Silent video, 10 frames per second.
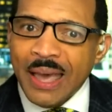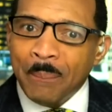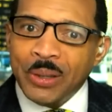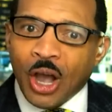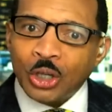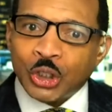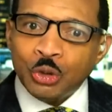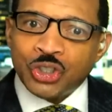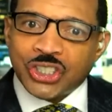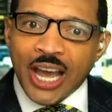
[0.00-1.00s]
because you
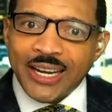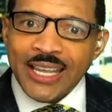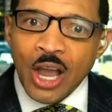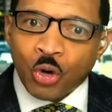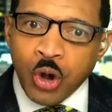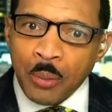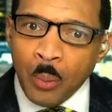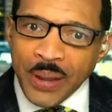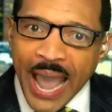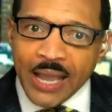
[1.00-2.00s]
study criminal
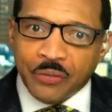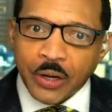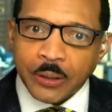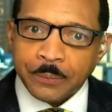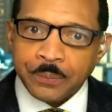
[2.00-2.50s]
behavior.